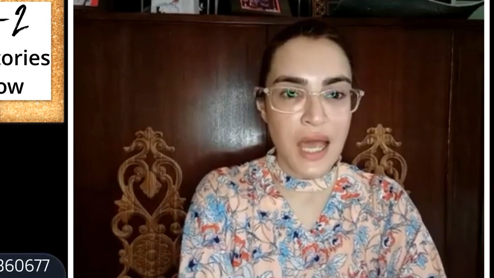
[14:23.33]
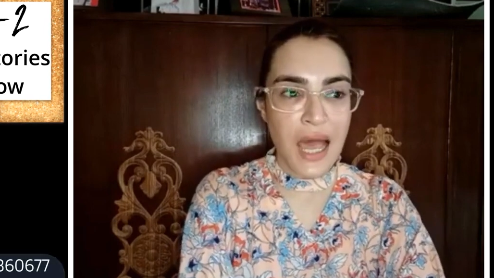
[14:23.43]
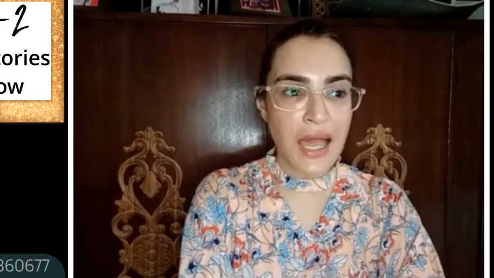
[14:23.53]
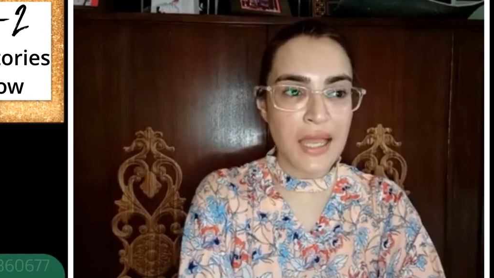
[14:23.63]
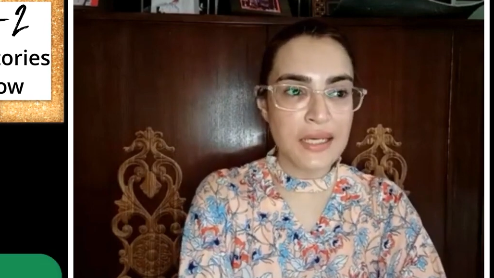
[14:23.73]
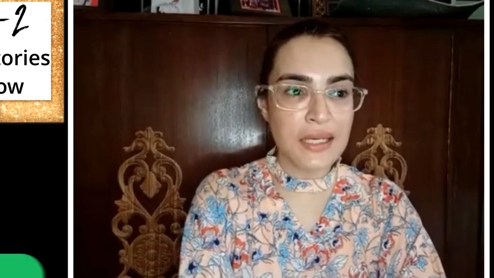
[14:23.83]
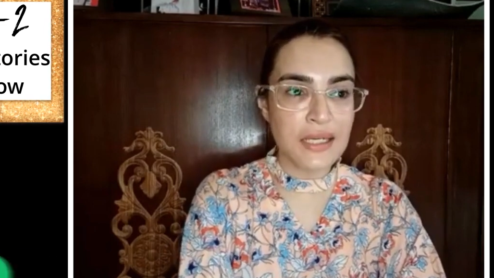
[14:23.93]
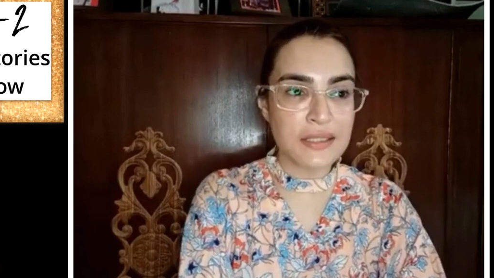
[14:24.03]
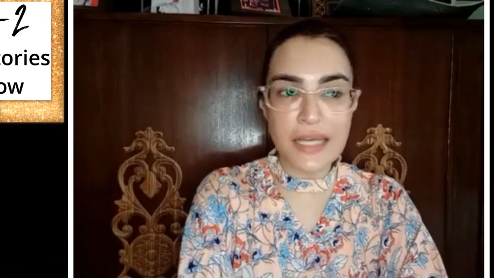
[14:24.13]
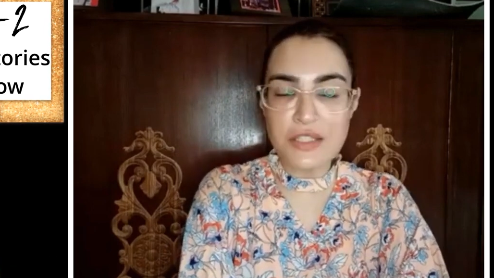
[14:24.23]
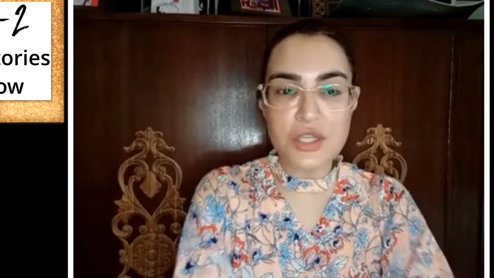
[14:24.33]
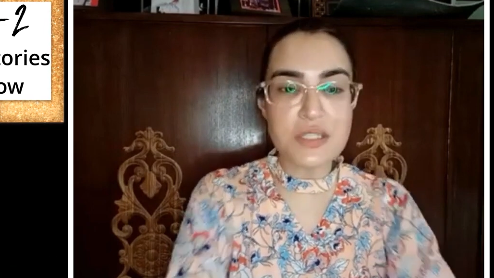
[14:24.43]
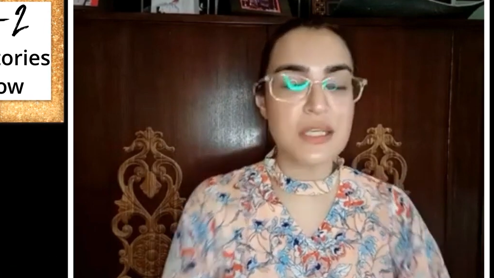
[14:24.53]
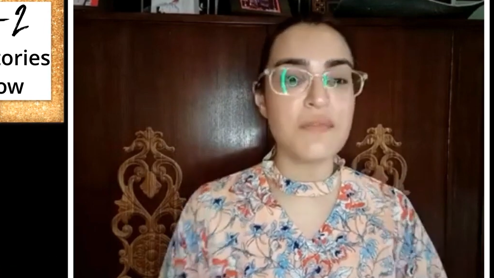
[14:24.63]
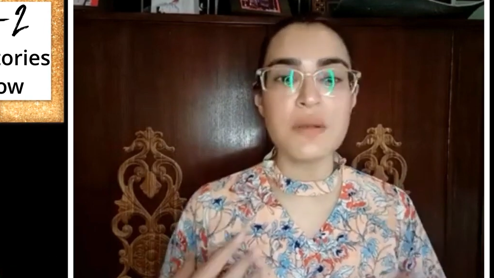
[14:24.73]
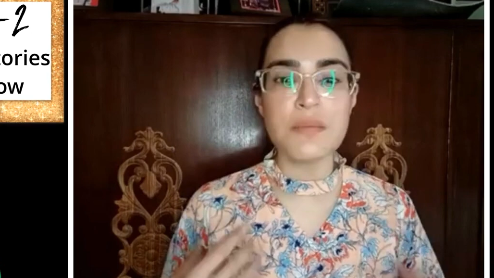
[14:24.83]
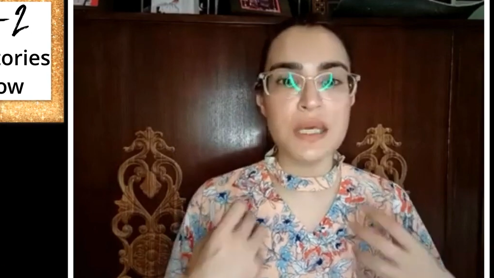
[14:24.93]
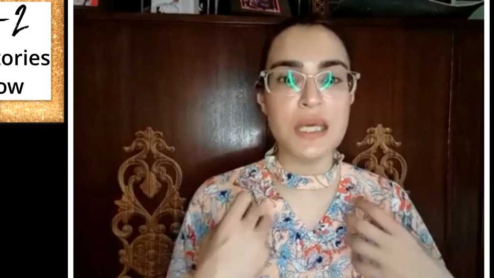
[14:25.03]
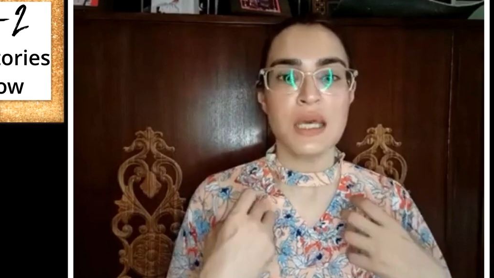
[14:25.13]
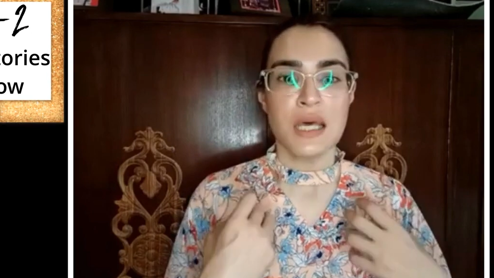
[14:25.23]
And that's just given
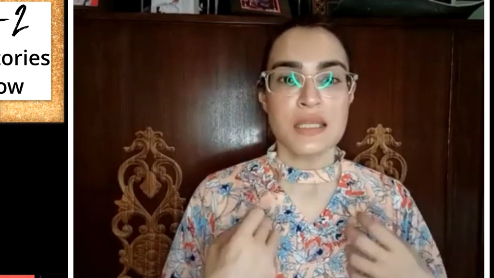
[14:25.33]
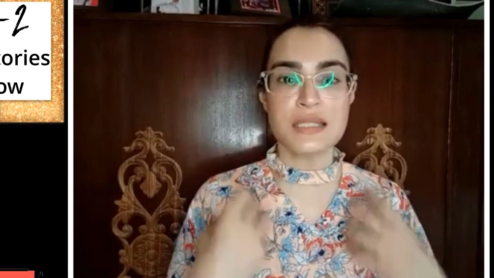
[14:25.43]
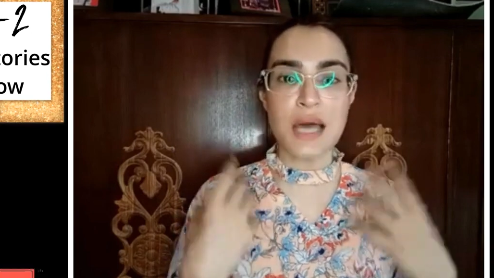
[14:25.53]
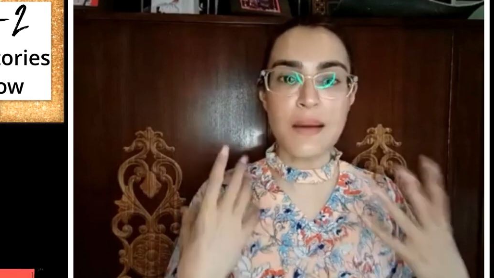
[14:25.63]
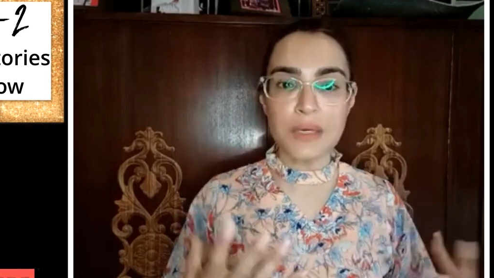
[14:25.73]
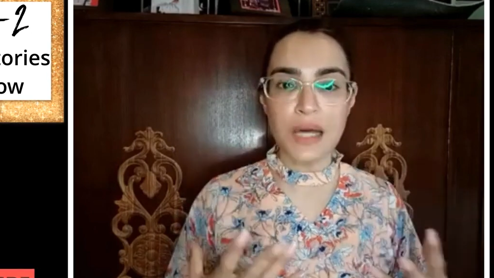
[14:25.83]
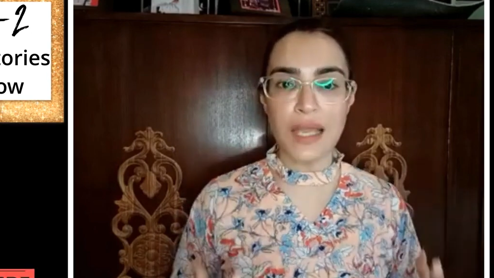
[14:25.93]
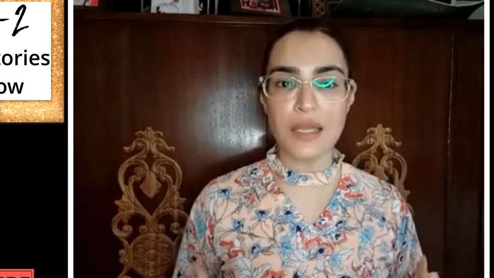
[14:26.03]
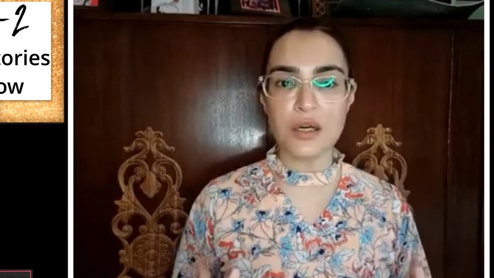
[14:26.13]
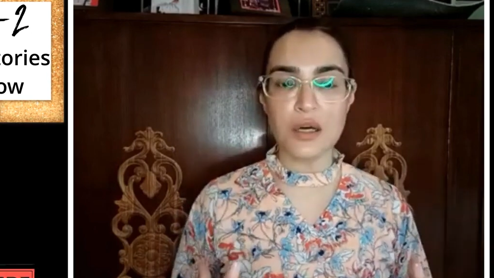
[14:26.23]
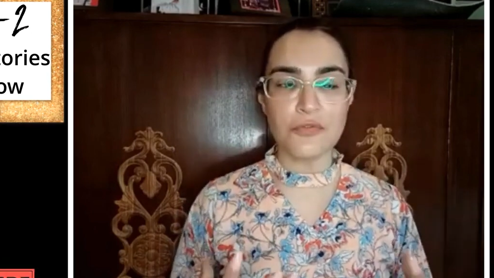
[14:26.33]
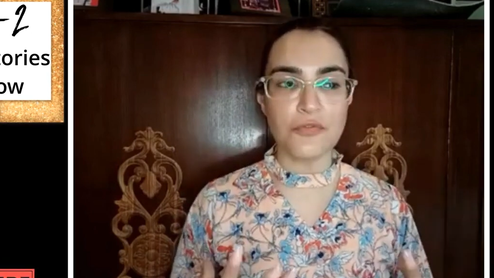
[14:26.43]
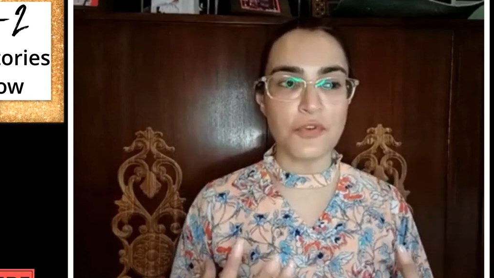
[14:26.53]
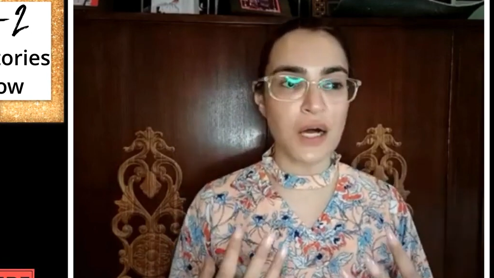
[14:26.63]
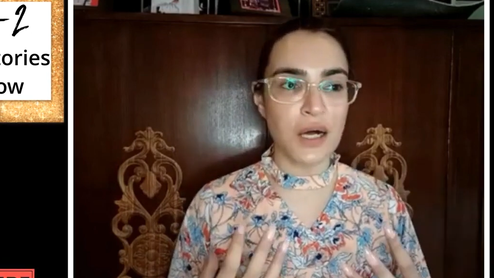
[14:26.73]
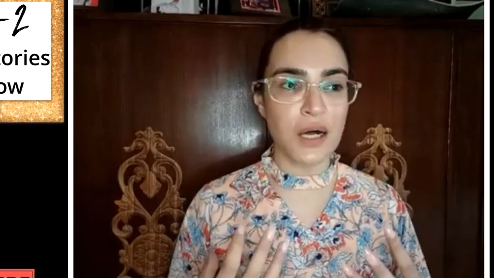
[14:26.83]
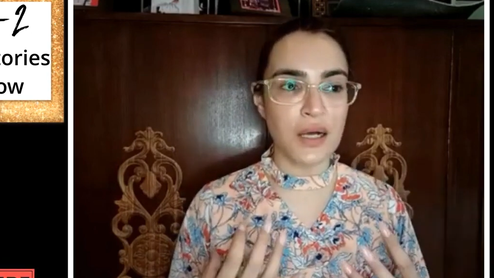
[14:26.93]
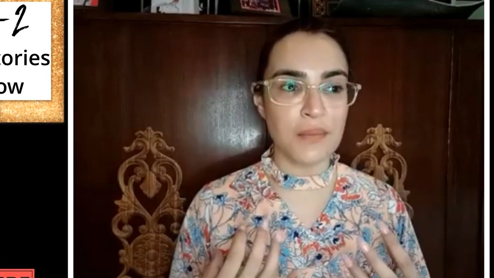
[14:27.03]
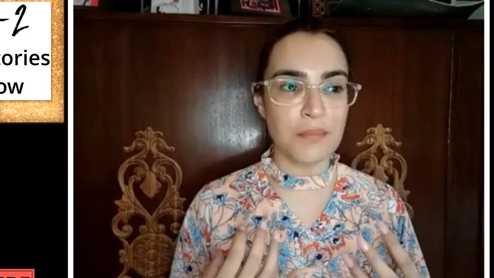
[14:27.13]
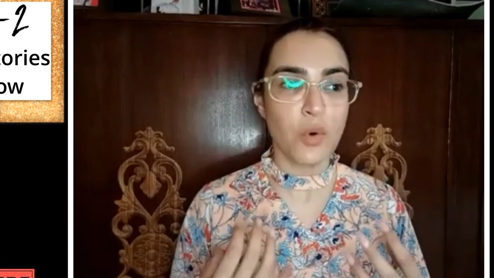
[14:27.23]
me some kind
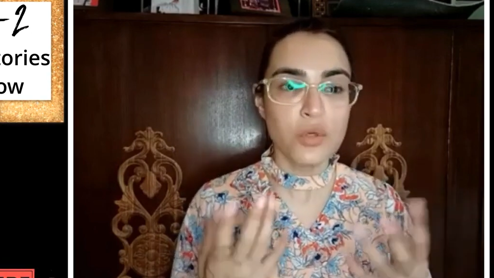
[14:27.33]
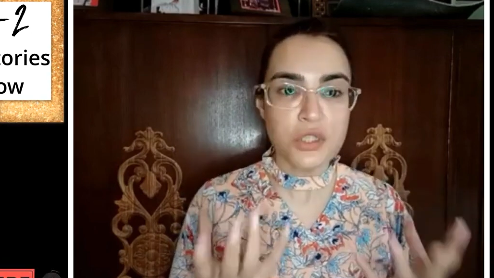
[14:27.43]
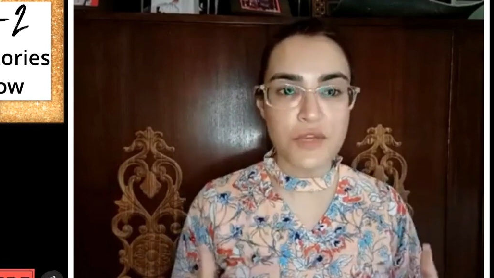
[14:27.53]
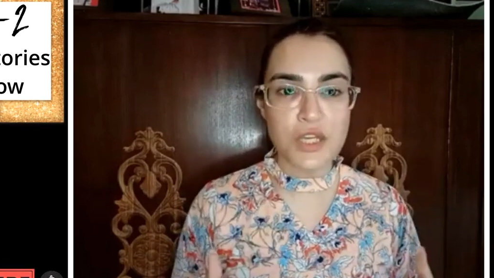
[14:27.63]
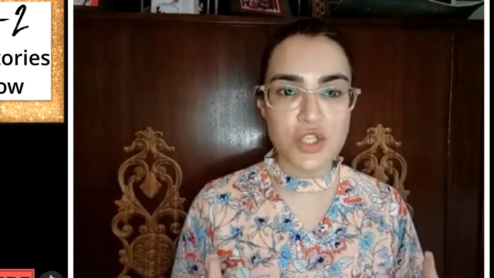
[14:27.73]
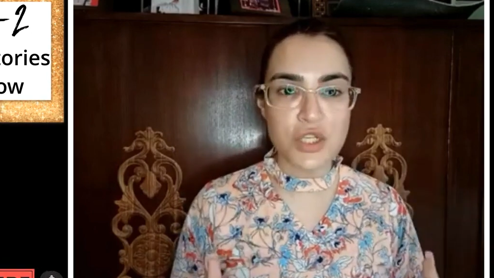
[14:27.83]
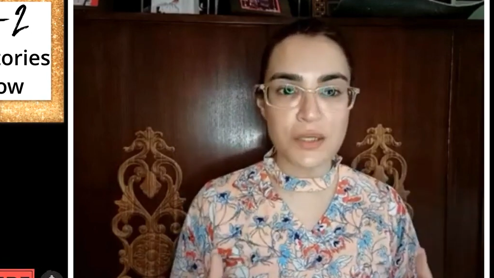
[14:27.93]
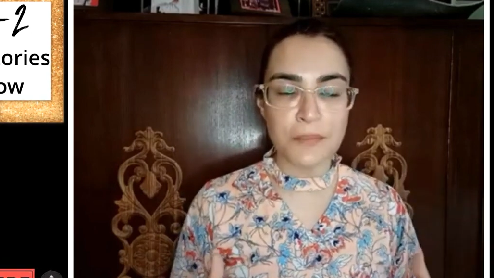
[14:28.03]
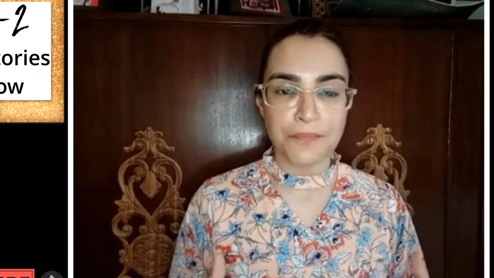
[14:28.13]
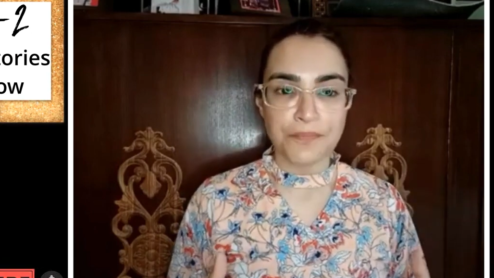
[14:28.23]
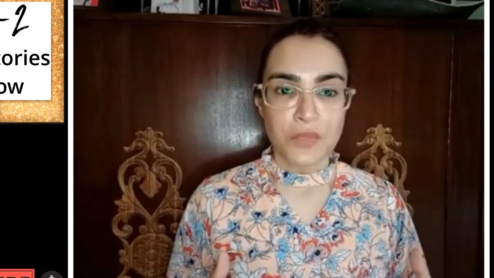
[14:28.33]
of motivation